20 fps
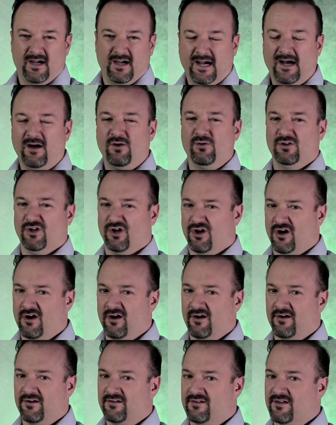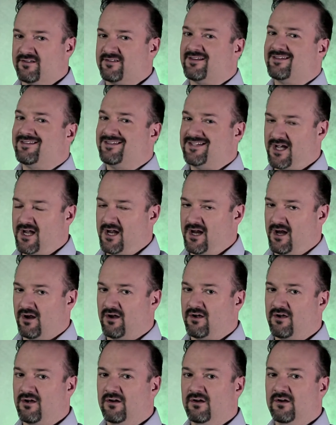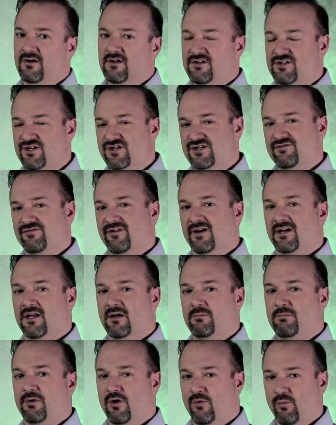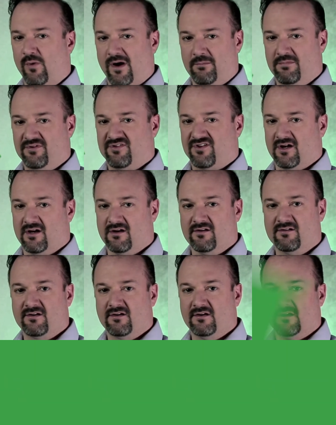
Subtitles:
How long does it take to develop a website?